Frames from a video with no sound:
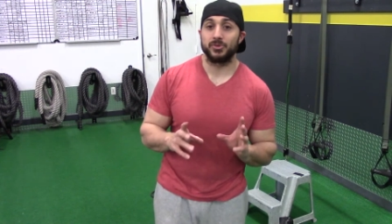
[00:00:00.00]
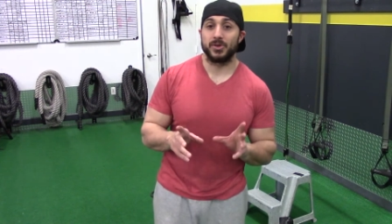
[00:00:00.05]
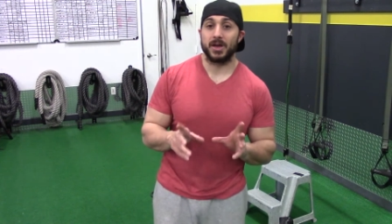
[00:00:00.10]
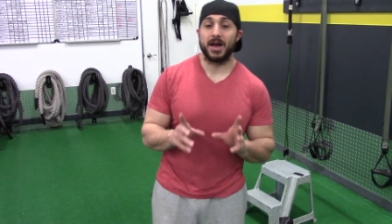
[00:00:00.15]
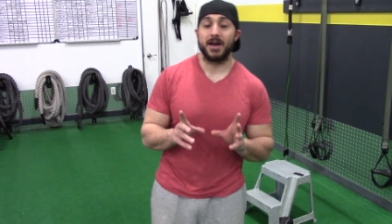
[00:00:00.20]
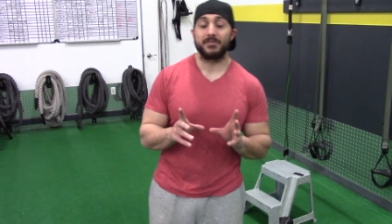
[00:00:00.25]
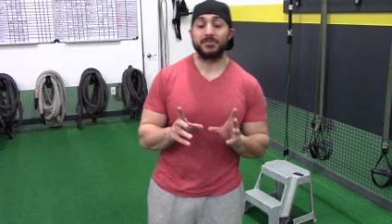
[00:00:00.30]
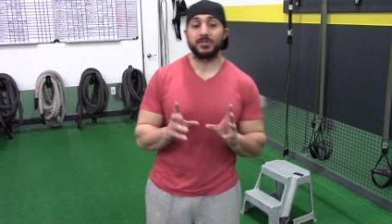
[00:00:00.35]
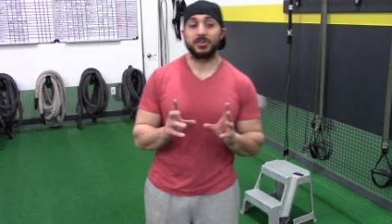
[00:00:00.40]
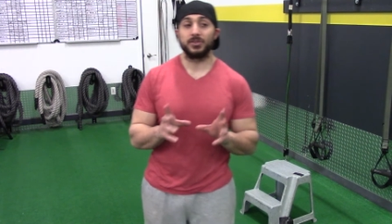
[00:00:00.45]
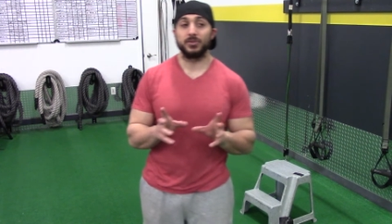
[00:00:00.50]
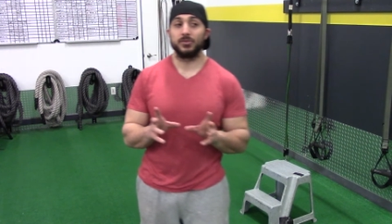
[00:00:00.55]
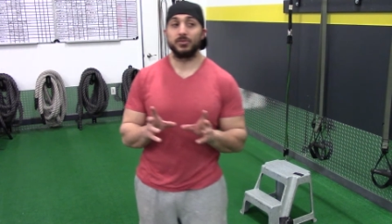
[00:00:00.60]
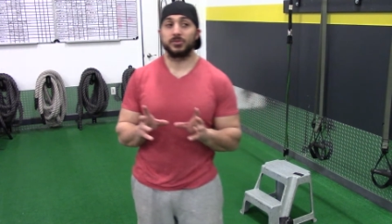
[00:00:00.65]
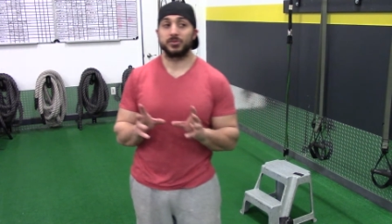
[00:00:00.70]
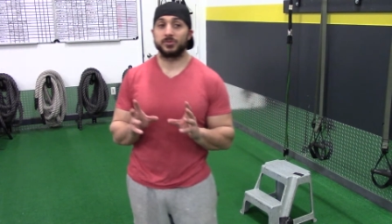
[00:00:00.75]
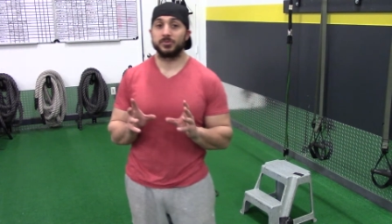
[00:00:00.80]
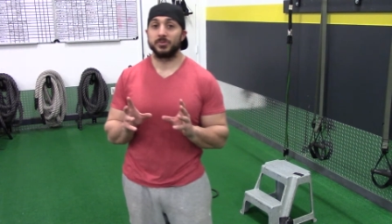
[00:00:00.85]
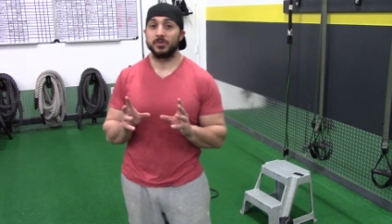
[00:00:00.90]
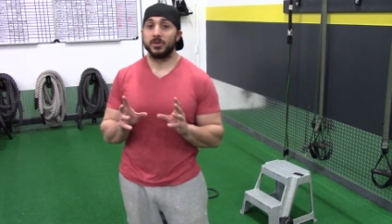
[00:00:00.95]
You have to
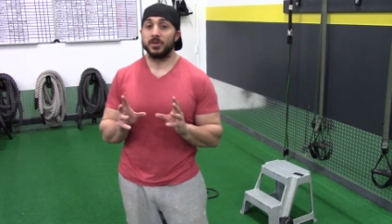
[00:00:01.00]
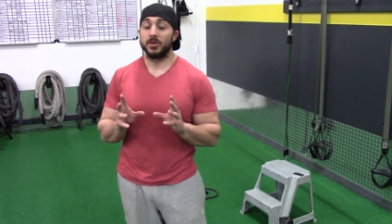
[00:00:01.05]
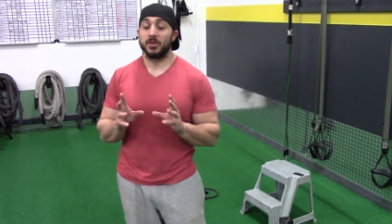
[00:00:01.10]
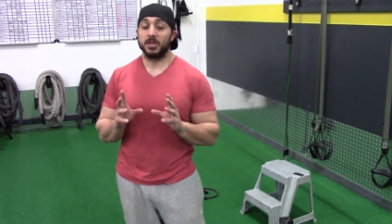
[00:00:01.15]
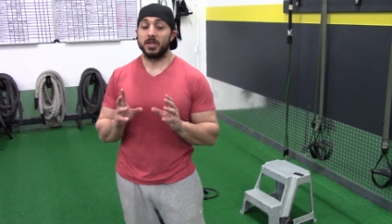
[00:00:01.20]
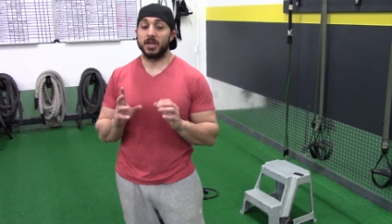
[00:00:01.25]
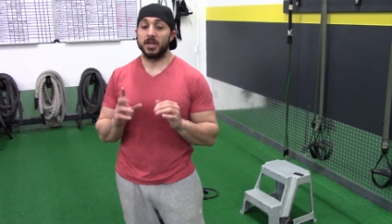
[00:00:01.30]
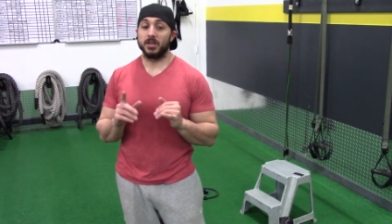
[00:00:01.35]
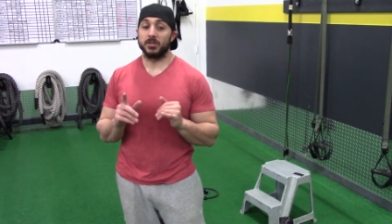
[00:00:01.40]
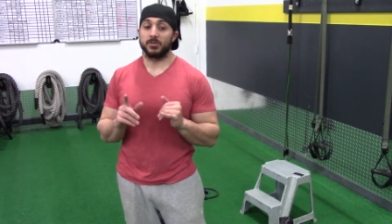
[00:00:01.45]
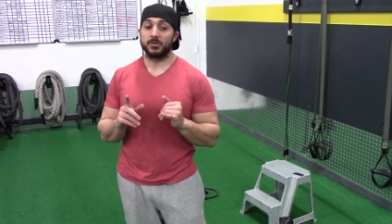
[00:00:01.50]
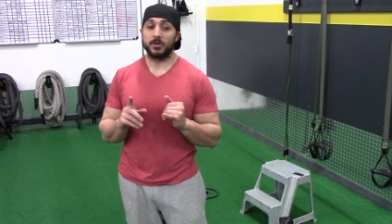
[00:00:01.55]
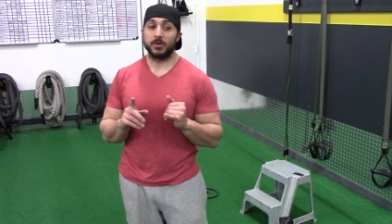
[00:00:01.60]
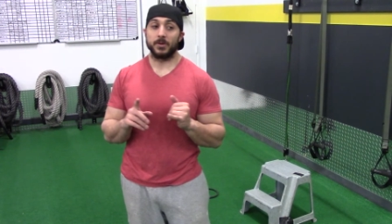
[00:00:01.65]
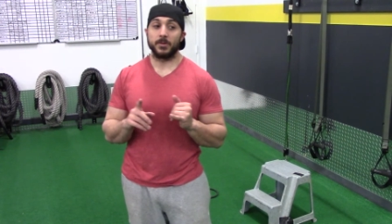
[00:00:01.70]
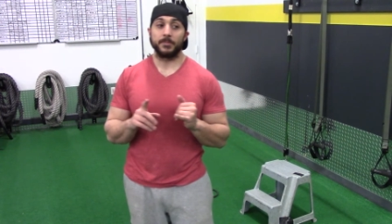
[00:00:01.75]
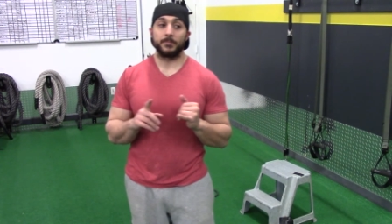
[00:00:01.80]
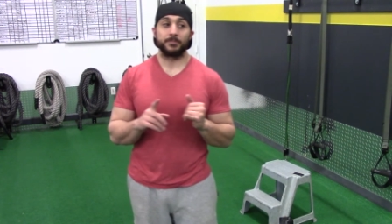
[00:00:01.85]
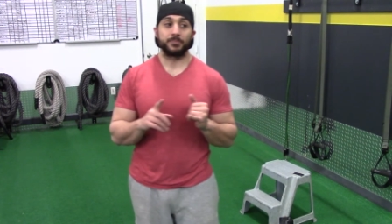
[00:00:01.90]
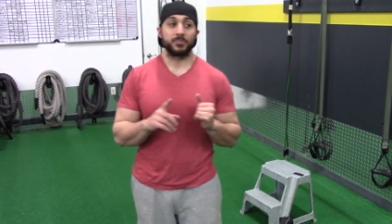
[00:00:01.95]
use
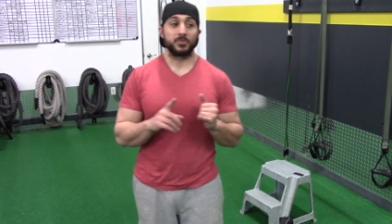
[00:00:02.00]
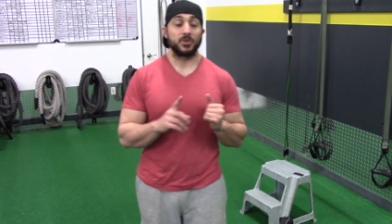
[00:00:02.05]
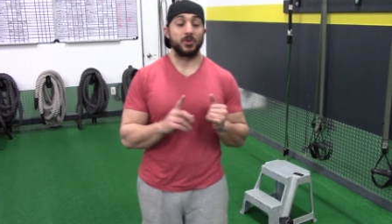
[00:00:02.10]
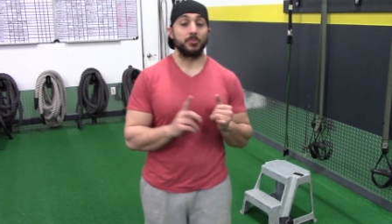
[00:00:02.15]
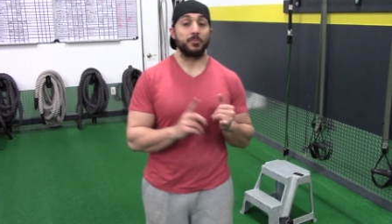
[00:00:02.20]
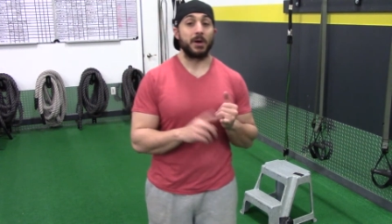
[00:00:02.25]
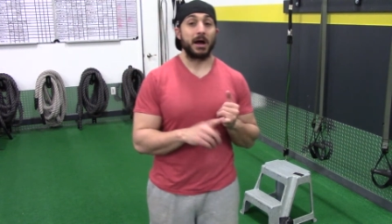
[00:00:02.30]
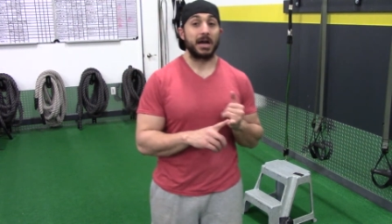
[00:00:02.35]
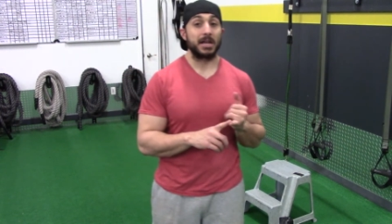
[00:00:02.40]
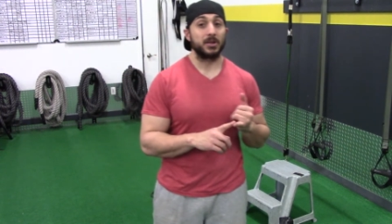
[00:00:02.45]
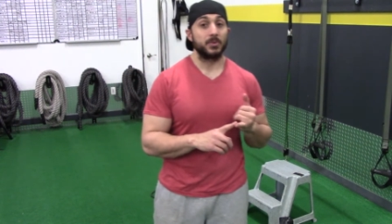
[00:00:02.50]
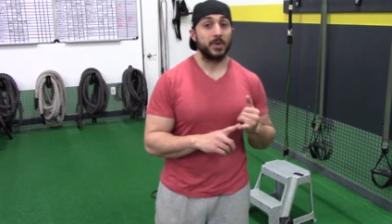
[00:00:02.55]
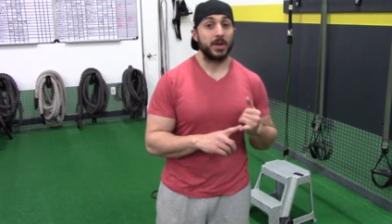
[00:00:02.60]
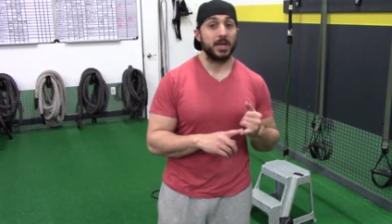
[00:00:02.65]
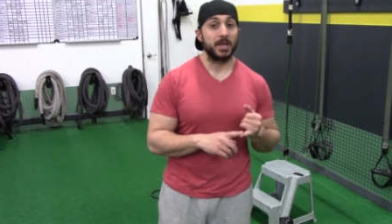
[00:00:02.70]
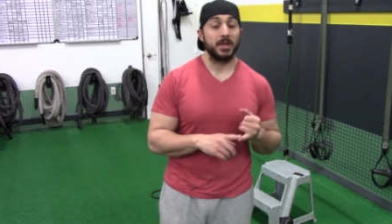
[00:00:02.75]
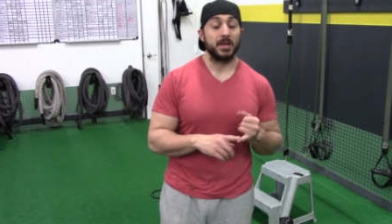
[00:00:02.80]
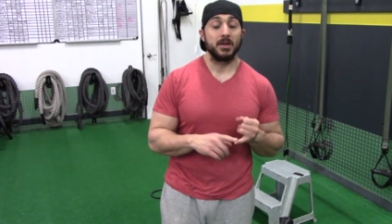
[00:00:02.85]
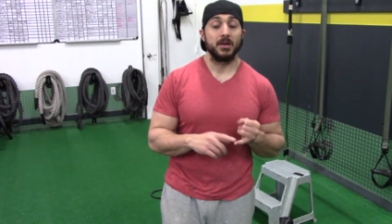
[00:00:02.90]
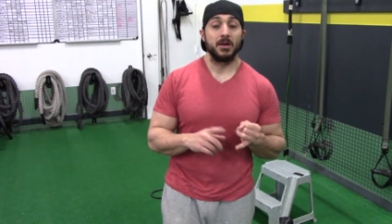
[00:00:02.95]
either your body
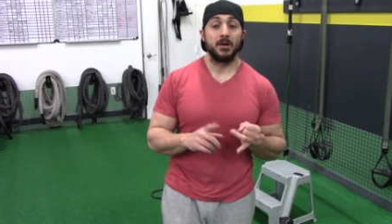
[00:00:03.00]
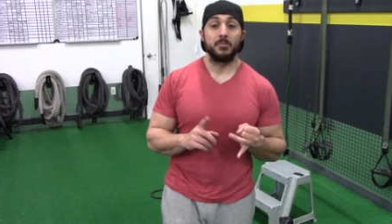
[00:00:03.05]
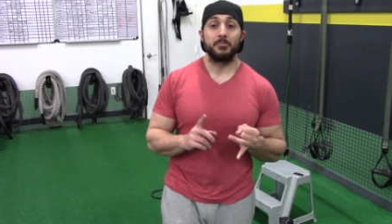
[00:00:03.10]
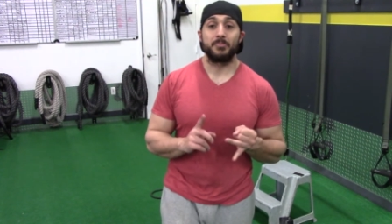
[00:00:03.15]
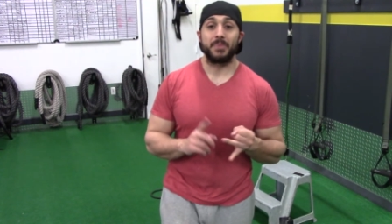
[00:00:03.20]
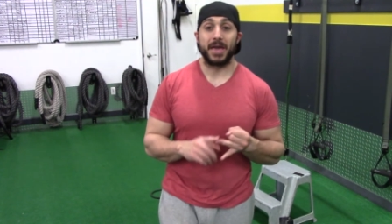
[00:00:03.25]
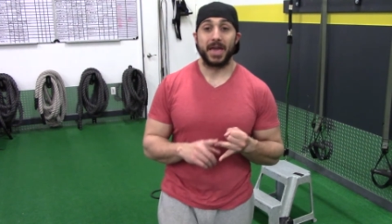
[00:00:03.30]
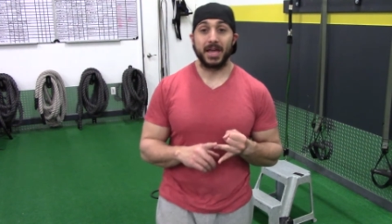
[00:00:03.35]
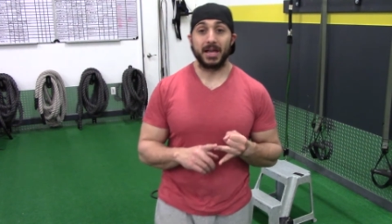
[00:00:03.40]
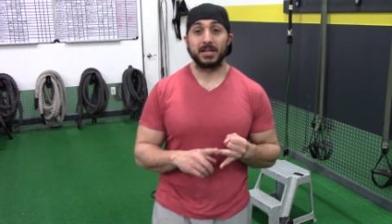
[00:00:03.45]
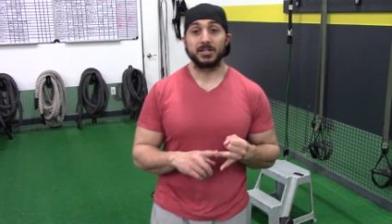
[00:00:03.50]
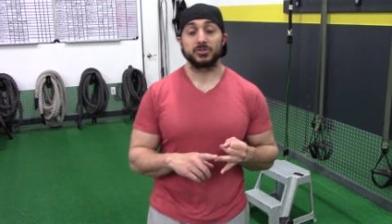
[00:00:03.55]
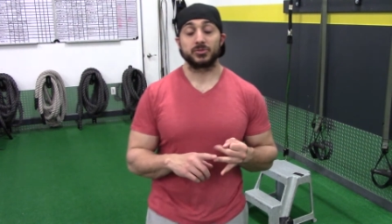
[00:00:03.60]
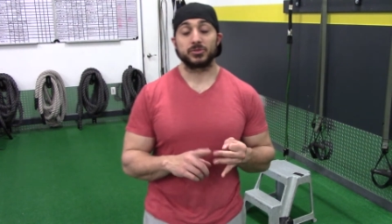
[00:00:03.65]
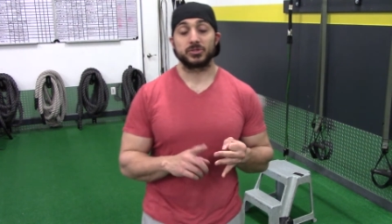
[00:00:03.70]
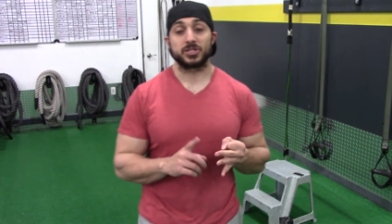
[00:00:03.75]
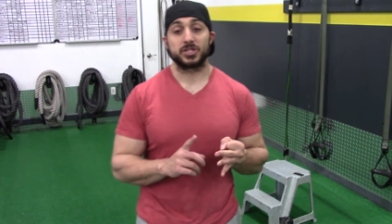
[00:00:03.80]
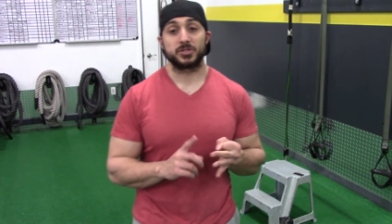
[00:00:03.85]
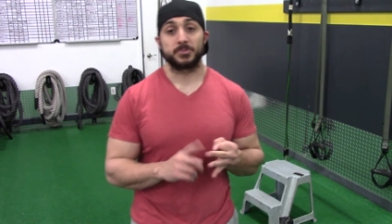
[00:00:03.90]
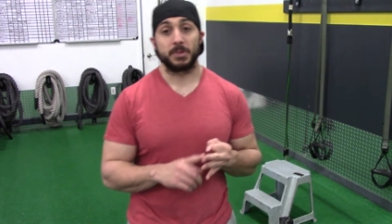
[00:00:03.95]
weight, bands, or
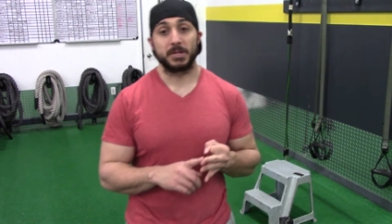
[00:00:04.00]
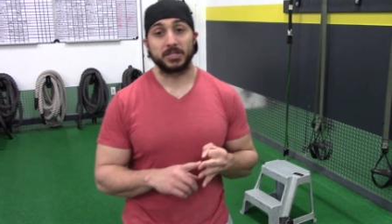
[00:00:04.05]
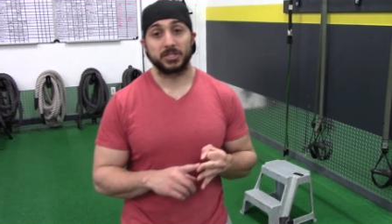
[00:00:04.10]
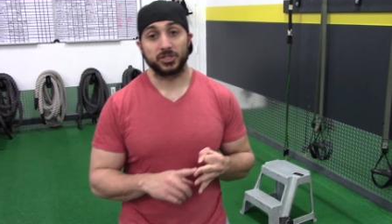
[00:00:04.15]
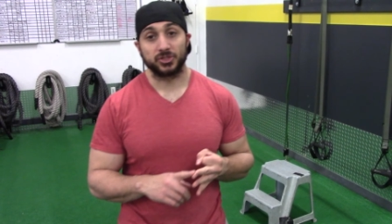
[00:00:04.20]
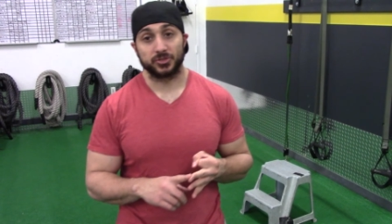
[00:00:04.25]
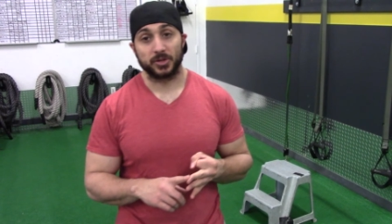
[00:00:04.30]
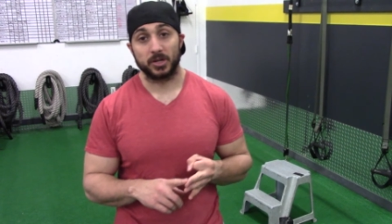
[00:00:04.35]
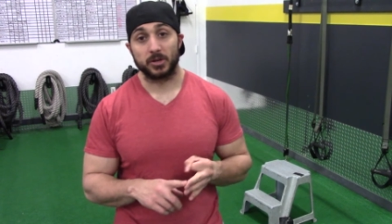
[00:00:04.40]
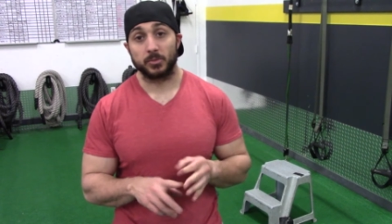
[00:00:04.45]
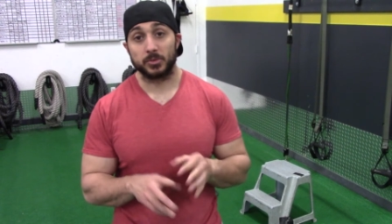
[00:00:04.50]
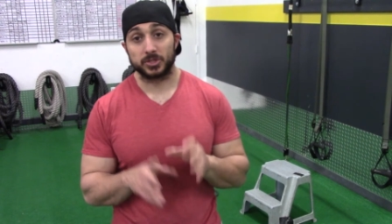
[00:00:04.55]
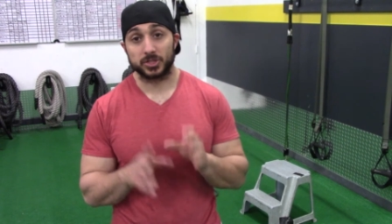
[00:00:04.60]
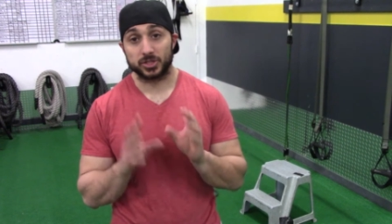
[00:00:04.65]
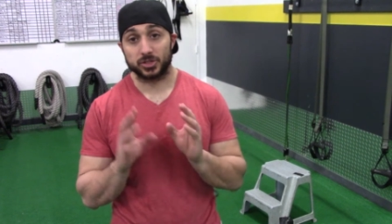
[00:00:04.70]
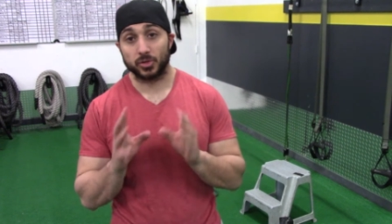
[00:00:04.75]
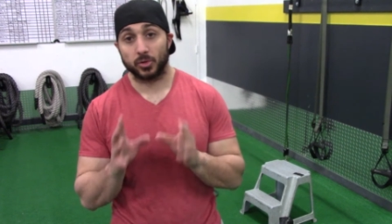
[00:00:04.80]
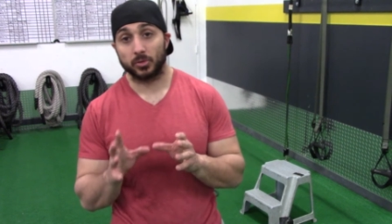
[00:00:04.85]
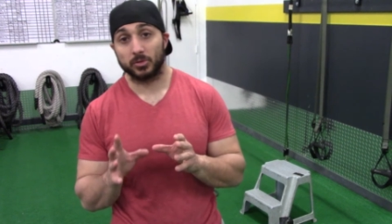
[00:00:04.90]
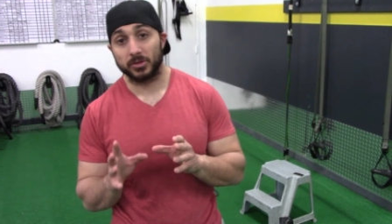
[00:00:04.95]
suspension trainer, which
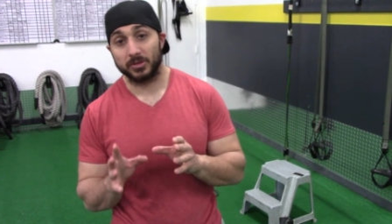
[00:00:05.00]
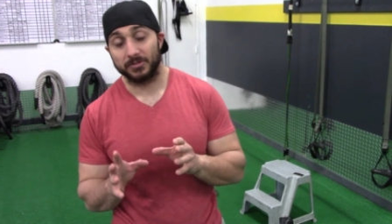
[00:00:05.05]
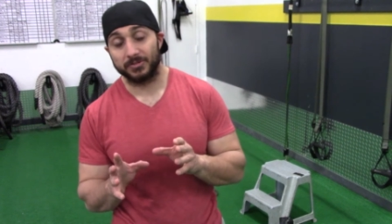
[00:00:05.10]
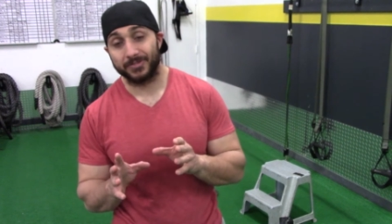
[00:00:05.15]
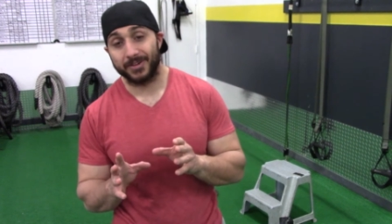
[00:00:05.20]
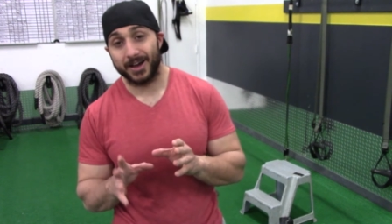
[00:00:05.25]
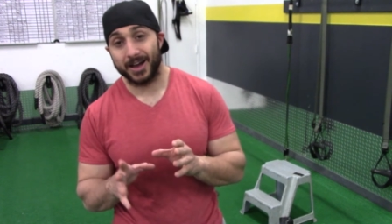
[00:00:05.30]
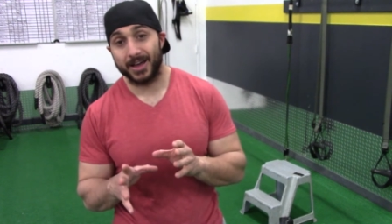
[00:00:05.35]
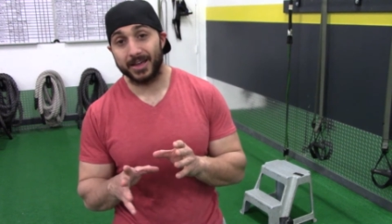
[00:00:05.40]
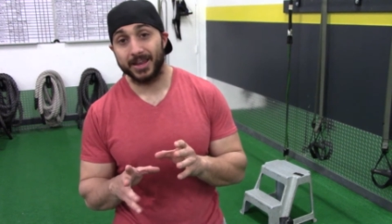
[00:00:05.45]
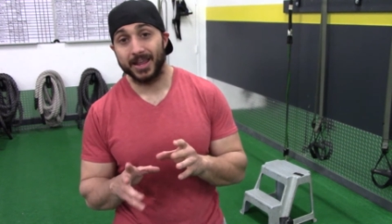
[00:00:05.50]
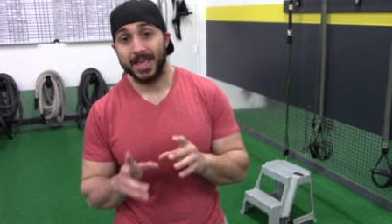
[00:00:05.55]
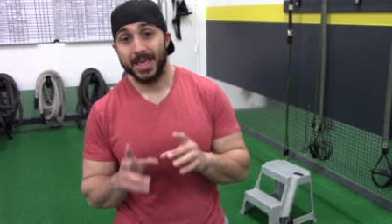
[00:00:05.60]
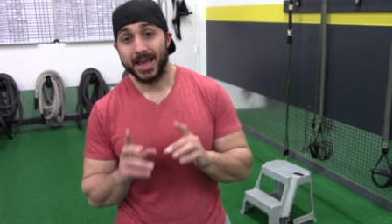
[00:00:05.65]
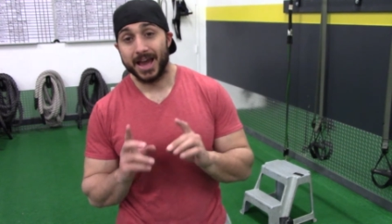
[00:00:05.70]
is totally fine.